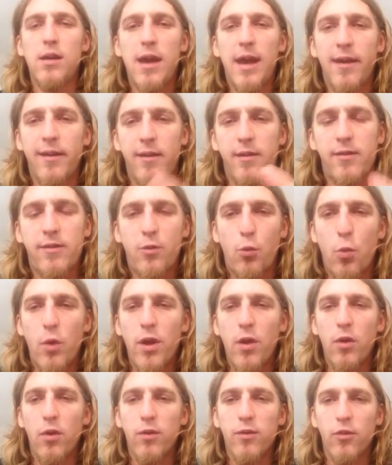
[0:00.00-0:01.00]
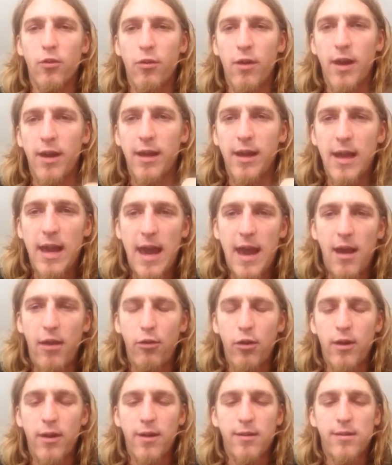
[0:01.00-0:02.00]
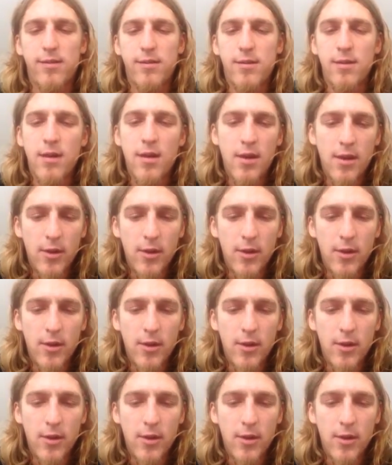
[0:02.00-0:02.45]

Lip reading: any squeals or any airiness,